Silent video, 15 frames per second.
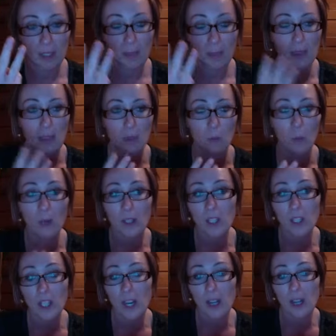Because one
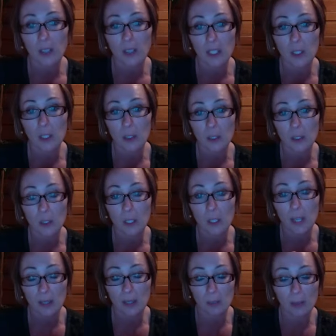challenge, each new
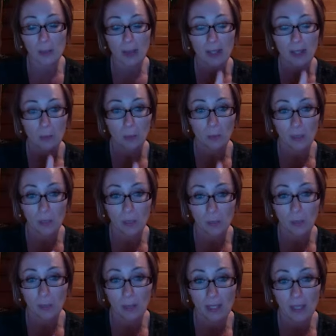challenge pack is worth two
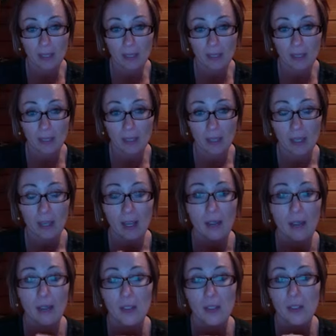points. And
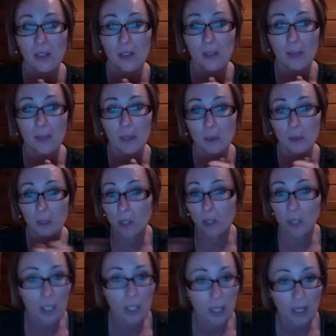then if somebody orders to
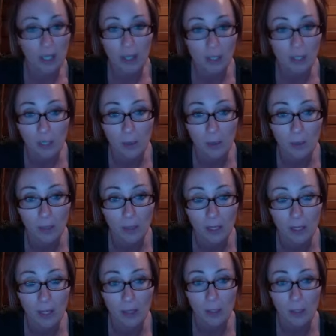Shakeology only on
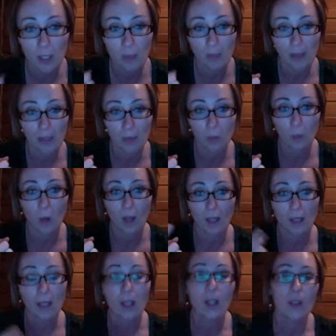auto ship, that's one.
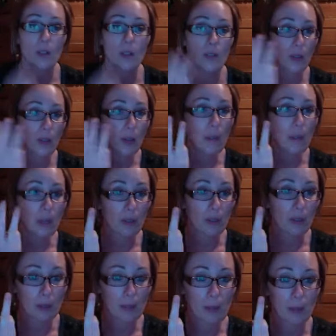So if you're helping
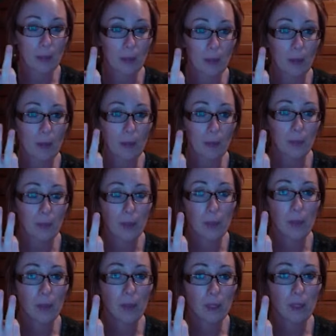three people, three
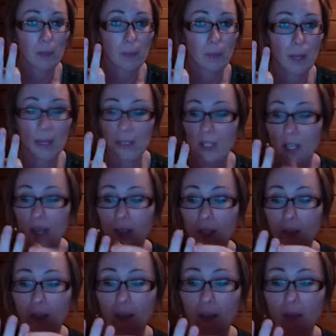people earn, buy a challenge
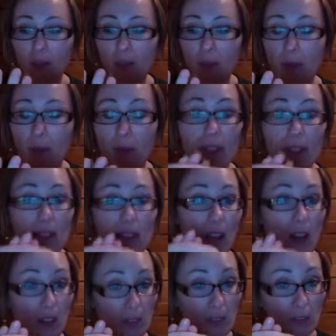pack from you. That's
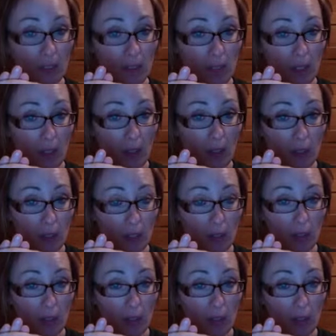$150 for